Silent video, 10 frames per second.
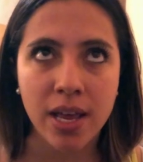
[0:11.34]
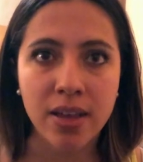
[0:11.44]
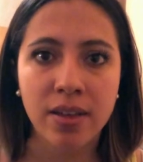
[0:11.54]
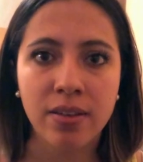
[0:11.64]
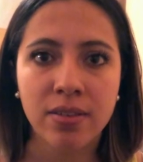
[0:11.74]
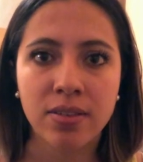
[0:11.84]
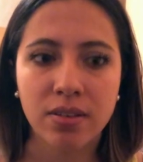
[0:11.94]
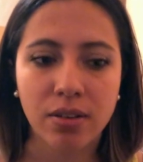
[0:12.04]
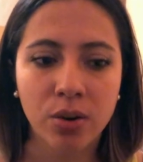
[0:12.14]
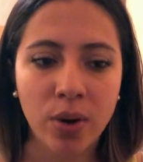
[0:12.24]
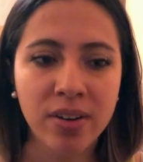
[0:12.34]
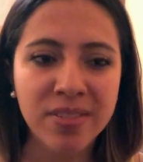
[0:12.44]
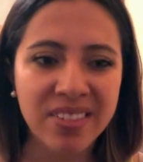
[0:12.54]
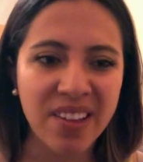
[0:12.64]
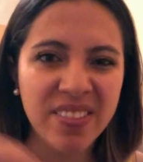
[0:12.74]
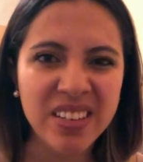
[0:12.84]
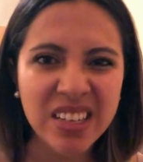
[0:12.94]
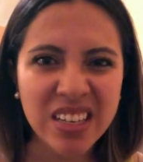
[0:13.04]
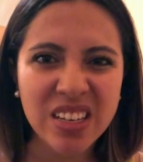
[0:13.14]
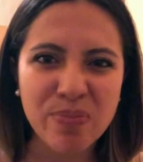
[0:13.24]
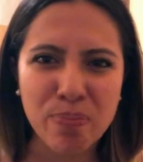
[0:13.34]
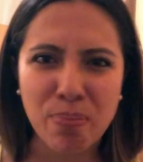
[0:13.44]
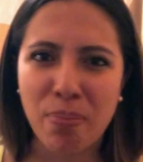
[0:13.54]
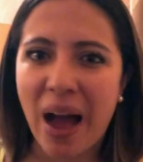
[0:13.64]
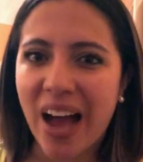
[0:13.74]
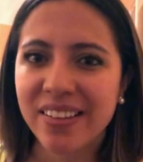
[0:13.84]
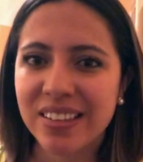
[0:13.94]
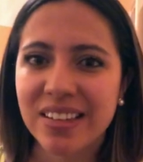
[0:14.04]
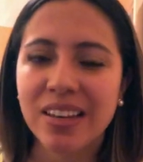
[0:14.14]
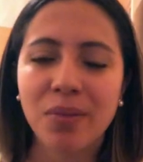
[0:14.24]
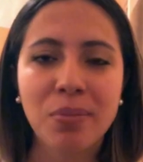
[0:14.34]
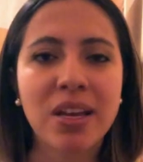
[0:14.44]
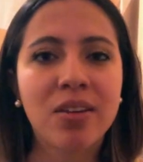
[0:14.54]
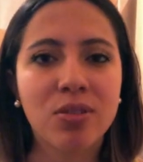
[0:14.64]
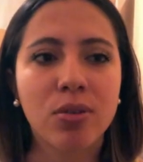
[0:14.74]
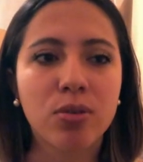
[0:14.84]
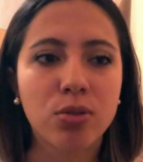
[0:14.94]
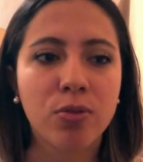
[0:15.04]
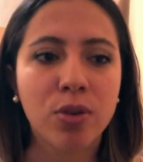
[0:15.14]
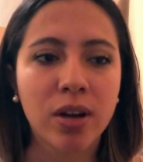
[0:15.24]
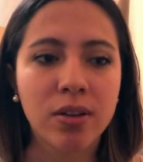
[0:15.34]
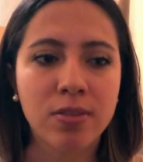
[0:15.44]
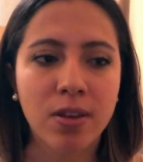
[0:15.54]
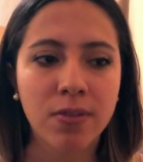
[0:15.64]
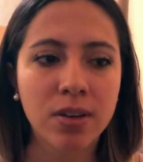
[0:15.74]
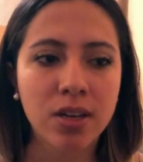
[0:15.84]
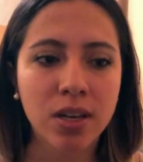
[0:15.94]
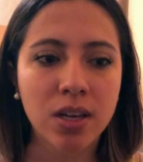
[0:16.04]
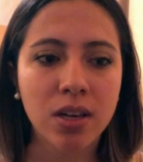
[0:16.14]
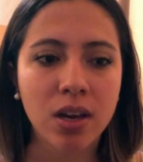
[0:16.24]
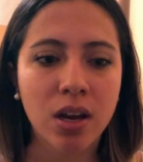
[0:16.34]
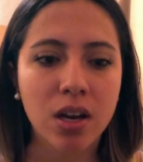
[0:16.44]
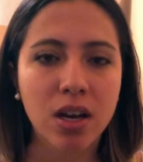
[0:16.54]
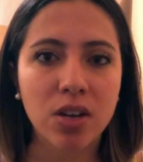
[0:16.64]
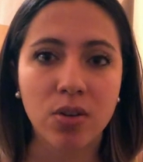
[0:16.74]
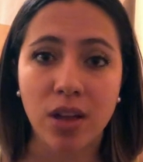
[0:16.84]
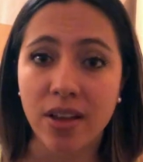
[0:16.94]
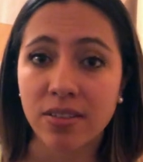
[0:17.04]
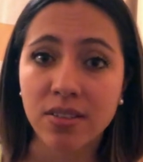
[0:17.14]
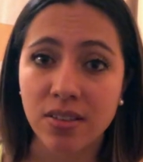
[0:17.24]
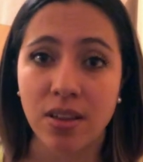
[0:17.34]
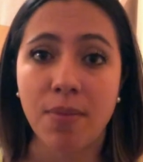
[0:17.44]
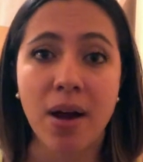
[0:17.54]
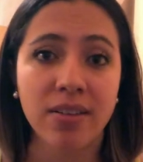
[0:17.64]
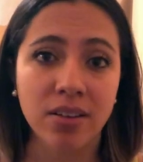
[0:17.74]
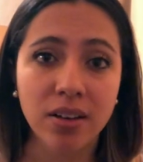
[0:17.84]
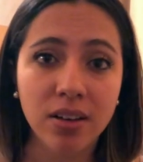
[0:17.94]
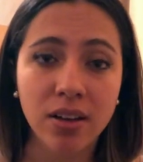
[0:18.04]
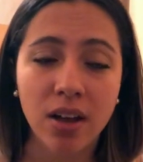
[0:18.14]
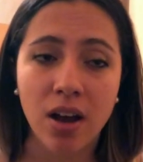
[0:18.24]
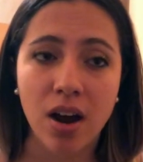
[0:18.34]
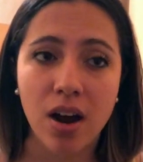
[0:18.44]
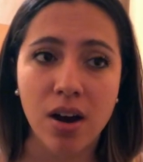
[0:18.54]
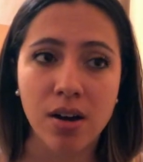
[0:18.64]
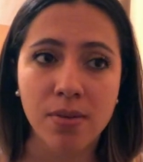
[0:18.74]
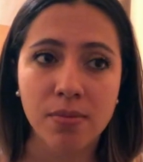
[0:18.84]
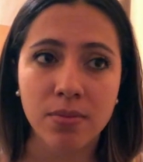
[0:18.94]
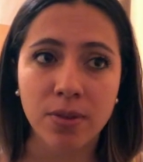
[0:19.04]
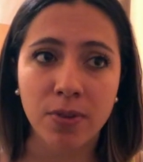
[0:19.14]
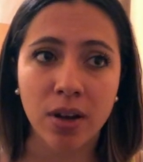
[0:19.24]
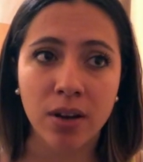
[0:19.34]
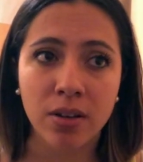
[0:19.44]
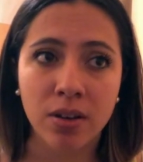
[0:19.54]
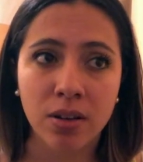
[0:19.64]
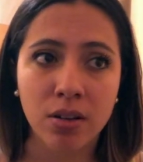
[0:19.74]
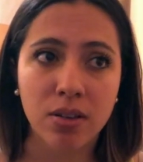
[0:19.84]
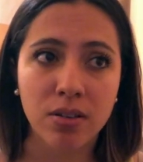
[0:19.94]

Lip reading: is a grade of 70 passing in PA school? So if you get a 70 in your classes, is that passing? If you get a